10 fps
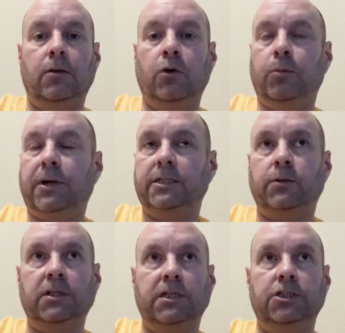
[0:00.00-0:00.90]
No press
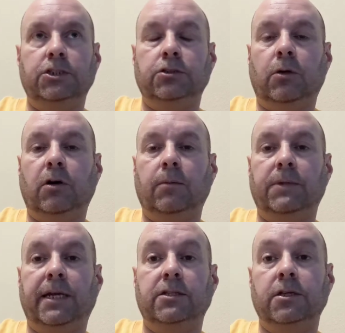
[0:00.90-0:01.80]
releases, no
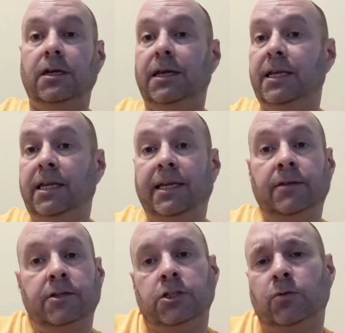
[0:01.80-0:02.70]
updates. And
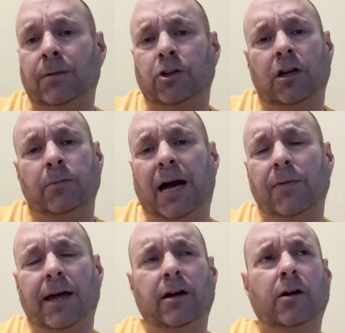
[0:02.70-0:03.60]
again, this is why I'm talking about how
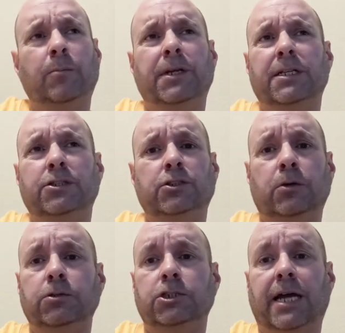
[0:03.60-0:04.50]
that company is
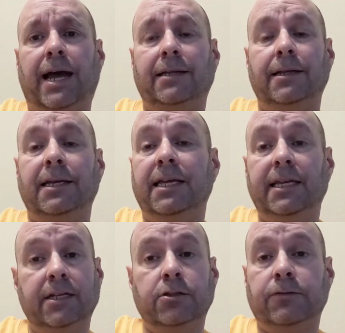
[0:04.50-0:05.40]
so jacked. He
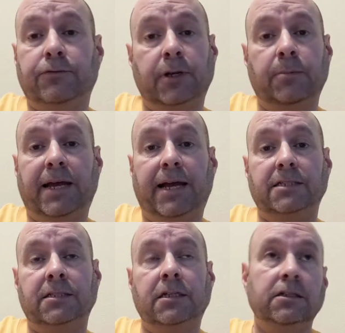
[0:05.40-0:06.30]
gets a free
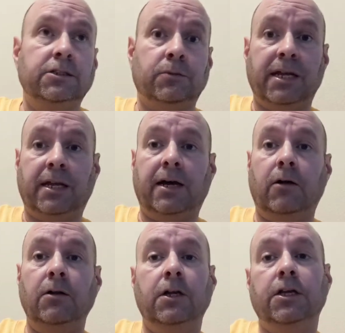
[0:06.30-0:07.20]
pass. Nicholas
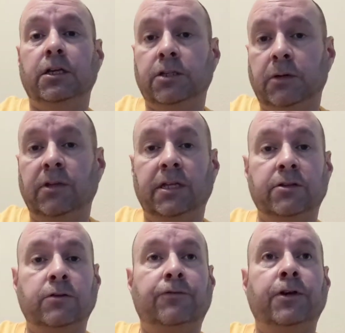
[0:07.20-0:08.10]
Rangel continually
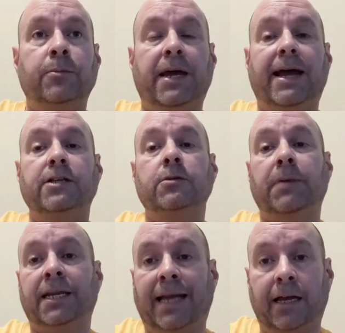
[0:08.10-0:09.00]
gets a free pass
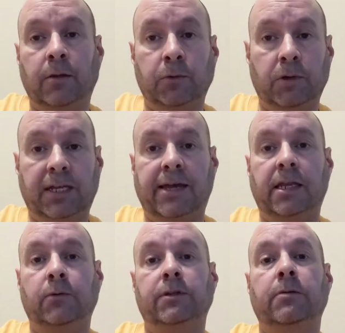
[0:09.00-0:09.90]
by not
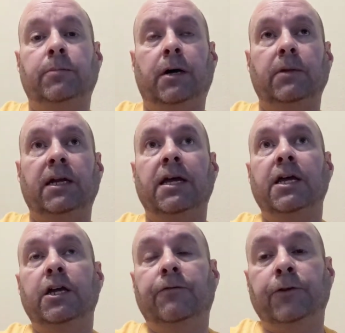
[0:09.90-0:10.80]
communicating with the public.
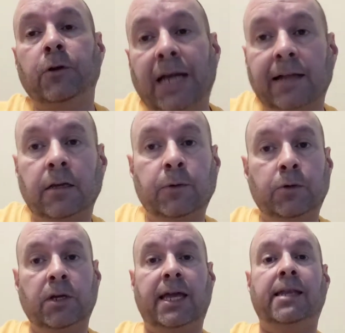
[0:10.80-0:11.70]
If you're not
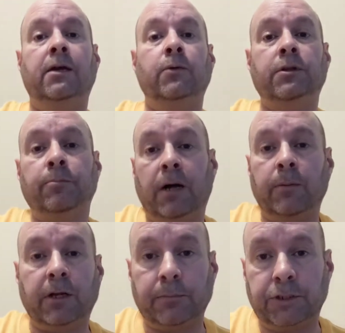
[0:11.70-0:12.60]
communicating with the
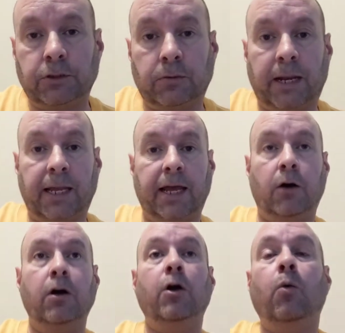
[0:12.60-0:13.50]
public, Mr.
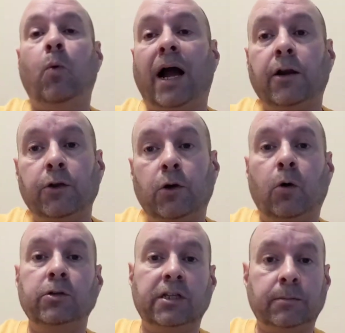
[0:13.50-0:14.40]
Rangel, why are you
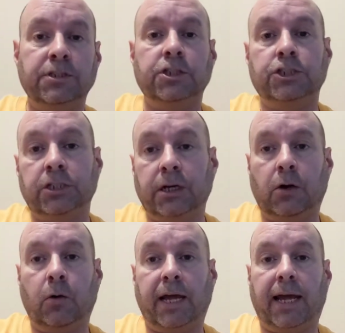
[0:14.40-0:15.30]
holding a position at
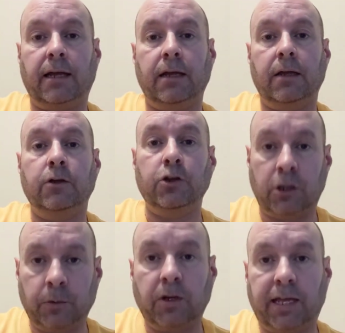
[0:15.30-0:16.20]
Kodak to
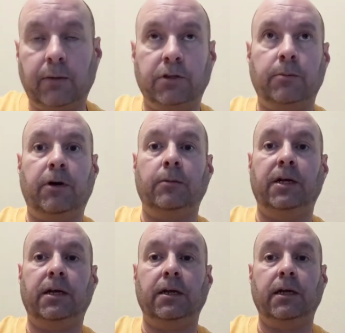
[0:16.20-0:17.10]
communicate with the
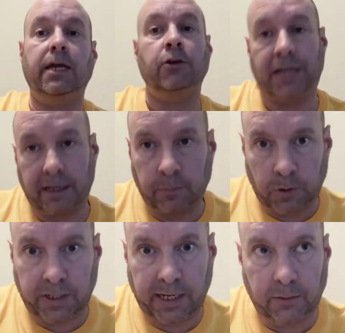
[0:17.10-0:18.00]
public and you're not
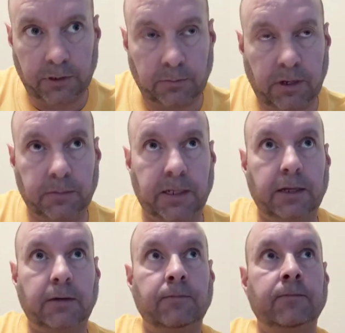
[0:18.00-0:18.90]
communicating with the
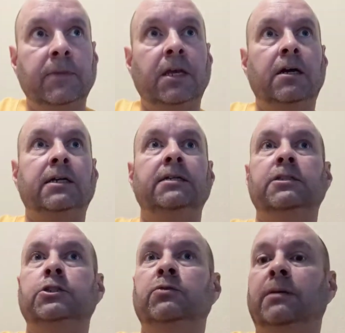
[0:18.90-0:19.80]
public? Again,
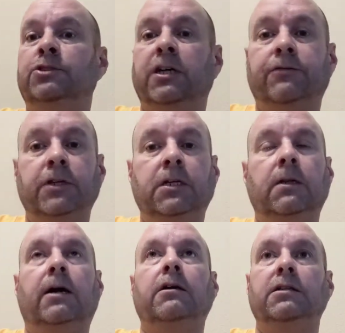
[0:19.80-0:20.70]
this is where I'm Jeffrey
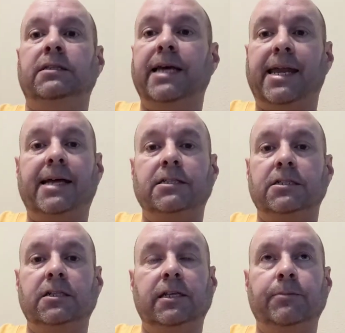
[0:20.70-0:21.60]
Clark, dead ass
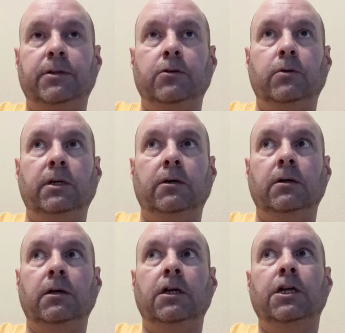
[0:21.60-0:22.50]
asleep at the wheel.
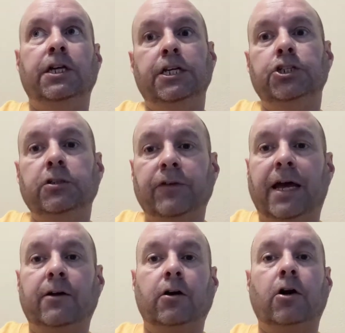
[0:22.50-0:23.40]
He should have
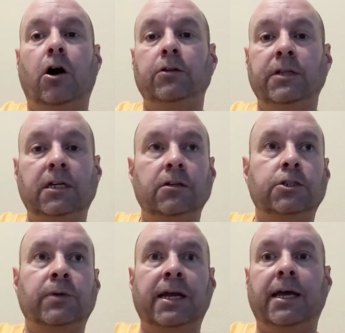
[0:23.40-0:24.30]
had called
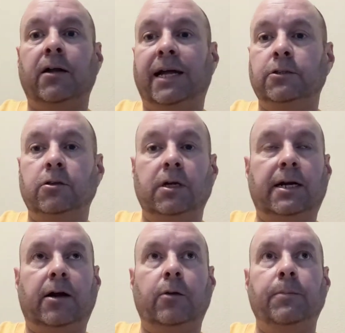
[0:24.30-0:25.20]
Nicholas Rangel onto the
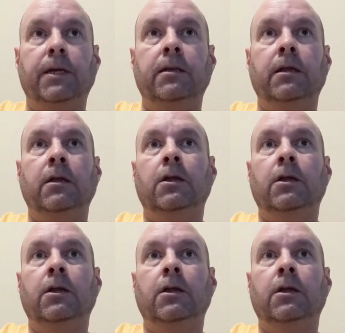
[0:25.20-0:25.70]
carpet